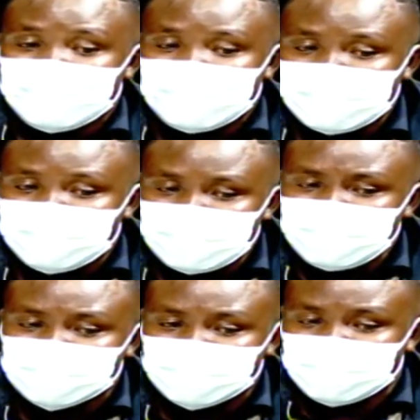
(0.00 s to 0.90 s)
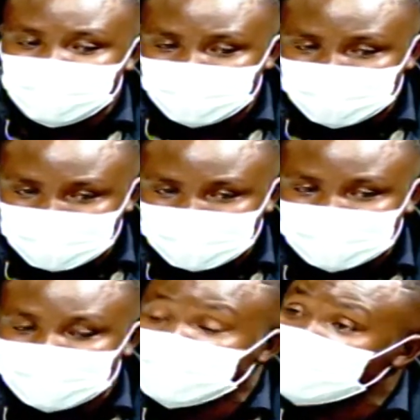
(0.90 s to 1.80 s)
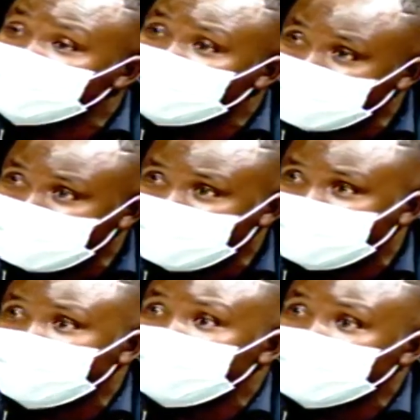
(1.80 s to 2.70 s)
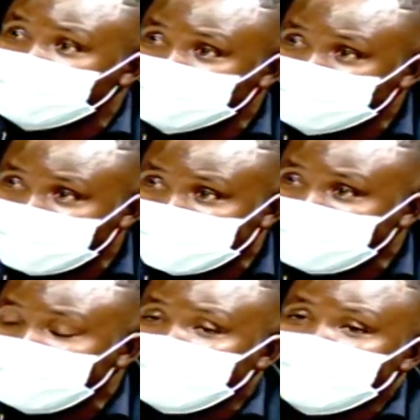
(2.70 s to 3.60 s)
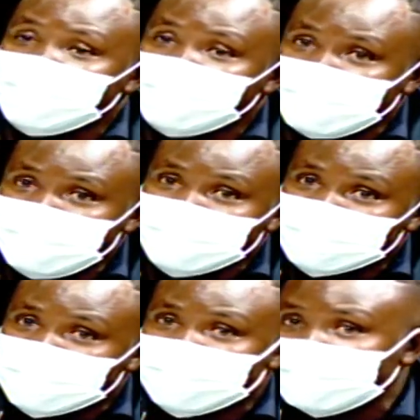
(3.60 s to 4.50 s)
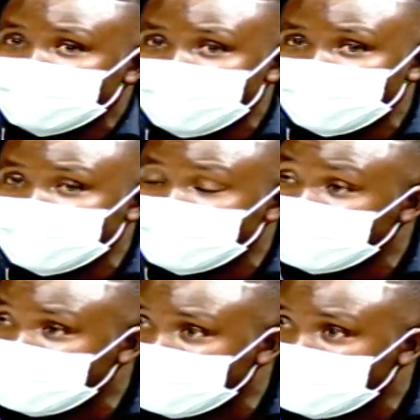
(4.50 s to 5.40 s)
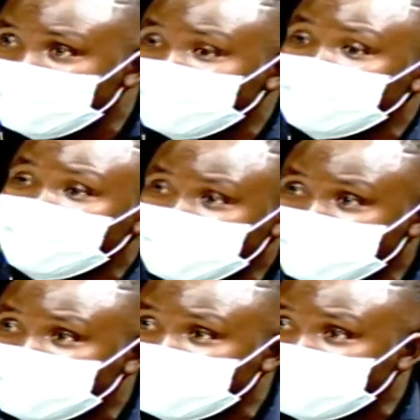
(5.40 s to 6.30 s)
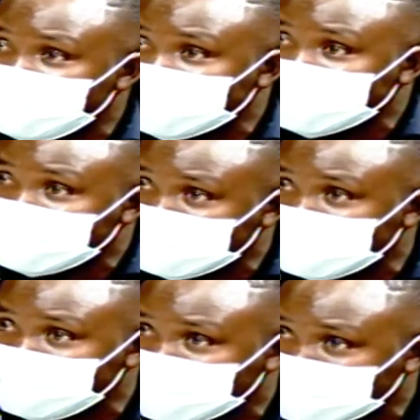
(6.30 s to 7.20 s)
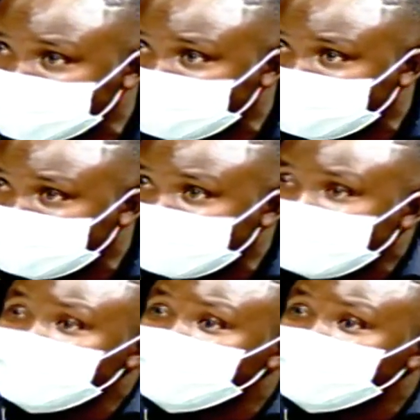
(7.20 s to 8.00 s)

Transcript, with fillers: And when I talk about this, it is painful because one, when you saw what happened in Ngara, when one of our officers tested positive, the